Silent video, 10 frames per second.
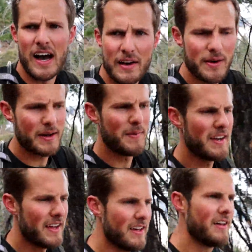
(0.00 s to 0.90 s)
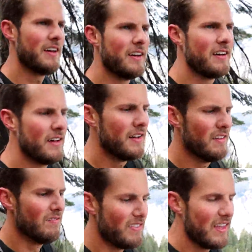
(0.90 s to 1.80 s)
I'd recommend it.
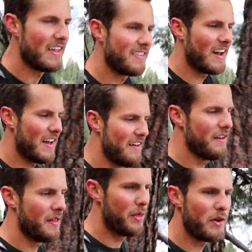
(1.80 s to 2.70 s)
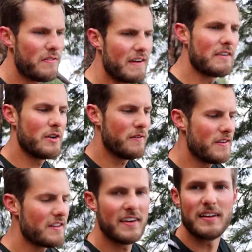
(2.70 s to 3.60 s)
It's got 3,500
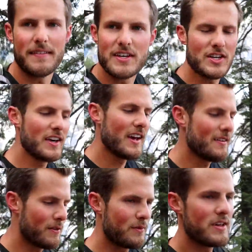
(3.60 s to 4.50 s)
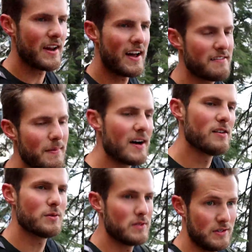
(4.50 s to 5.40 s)
feet of elevation gain in 3.5
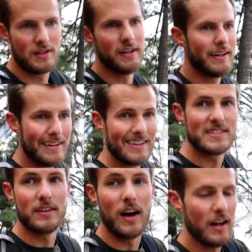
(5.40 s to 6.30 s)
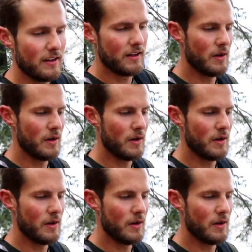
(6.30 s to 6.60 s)
miles, which is a lot,